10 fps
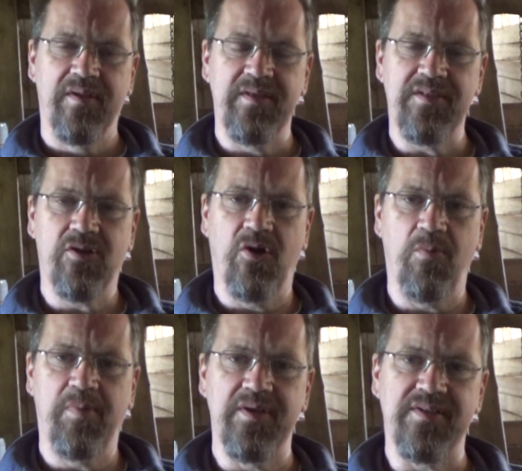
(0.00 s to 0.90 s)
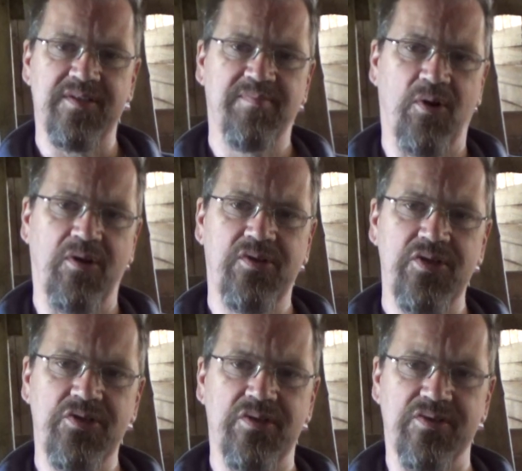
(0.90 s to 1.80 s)
These globalist
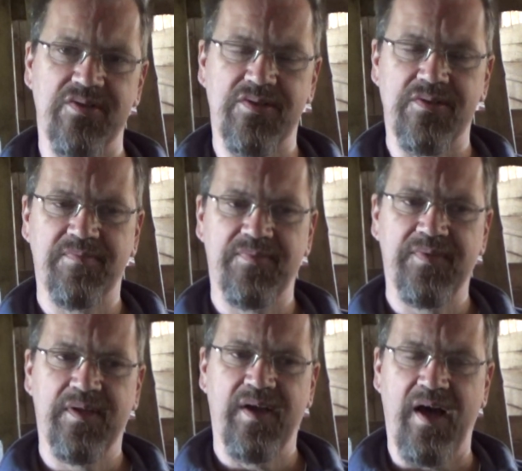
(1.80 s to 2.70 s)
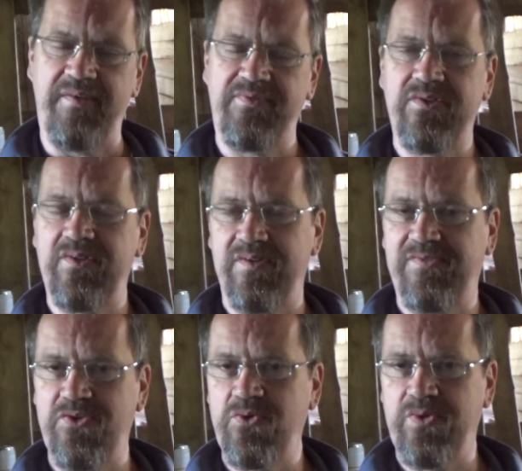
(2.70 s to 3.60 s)
politicians, after a
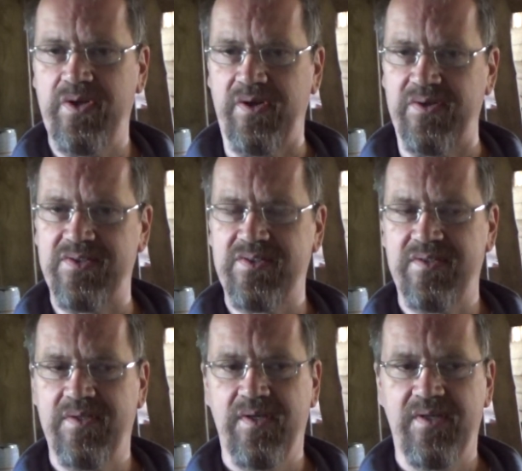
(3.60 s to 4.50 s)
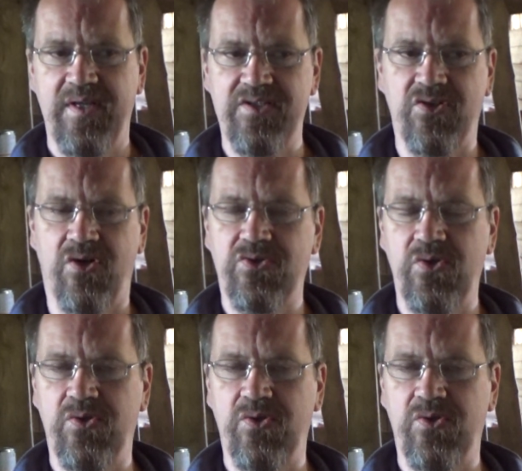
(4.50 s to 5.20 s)
few years, they start to